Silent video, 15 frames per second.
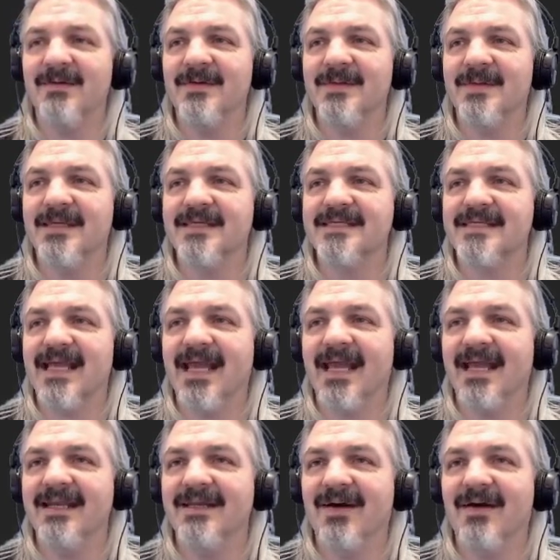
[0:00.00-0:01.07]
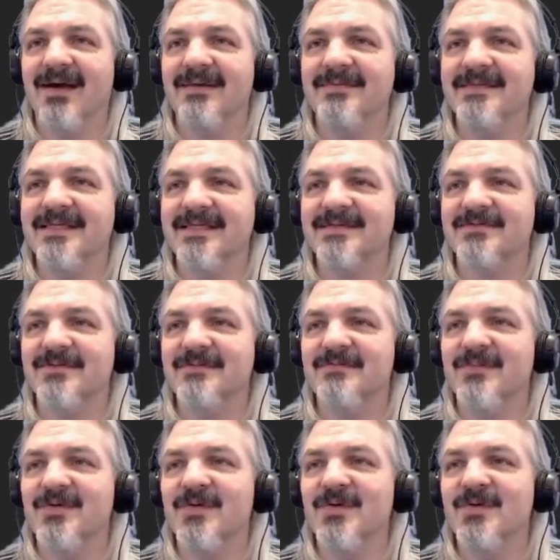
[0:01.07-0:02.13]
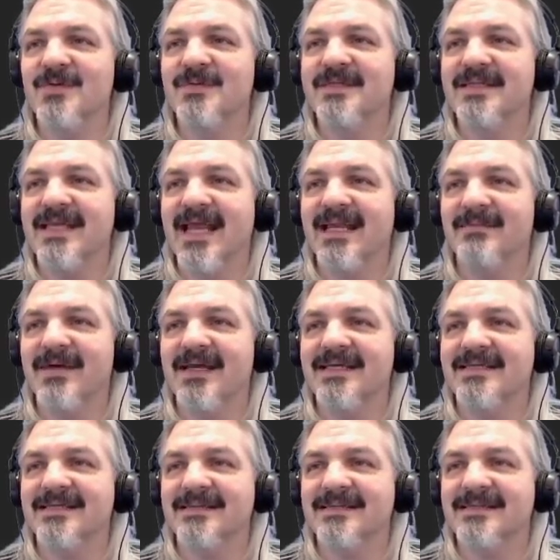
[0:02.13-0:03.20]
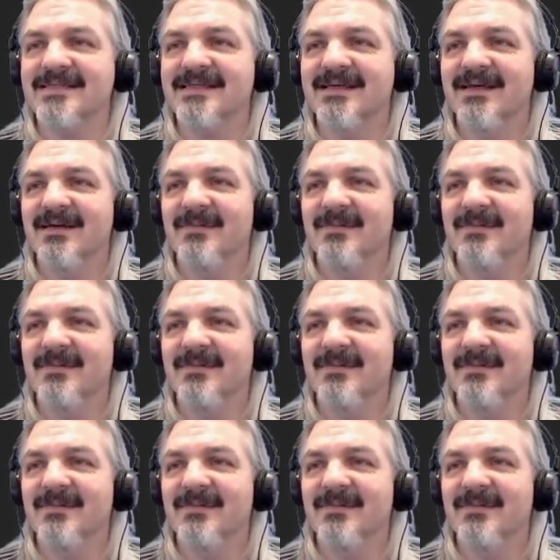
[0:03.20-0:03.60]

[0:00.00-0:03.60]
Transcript: with this and I've just removed the animations